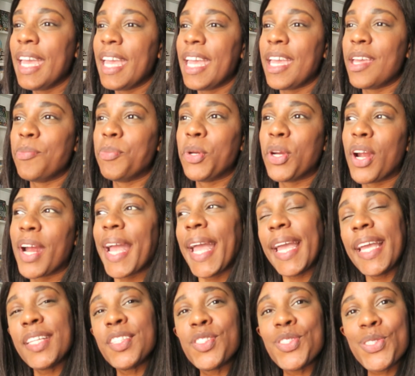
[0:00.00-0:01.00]
and put our
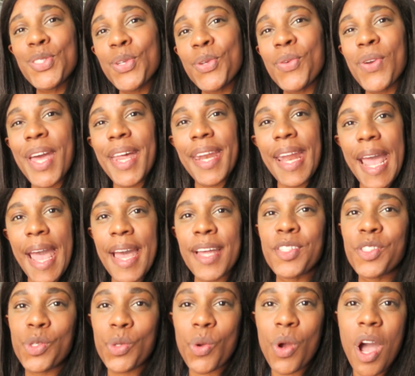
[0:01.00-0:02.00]
hands to and
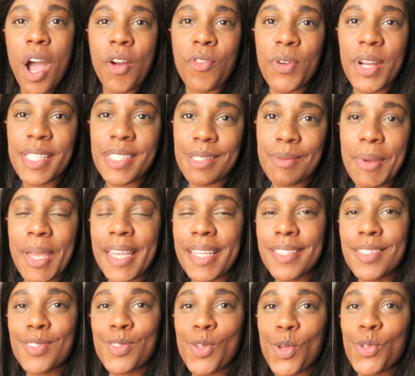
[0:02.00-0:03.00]
add to our
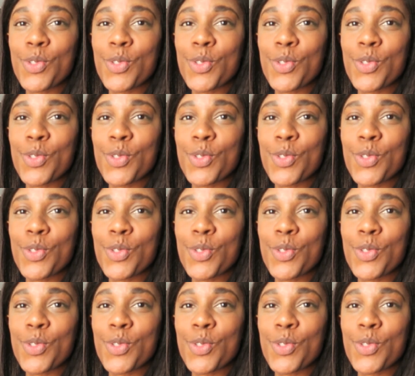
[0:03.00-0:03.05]
resumes.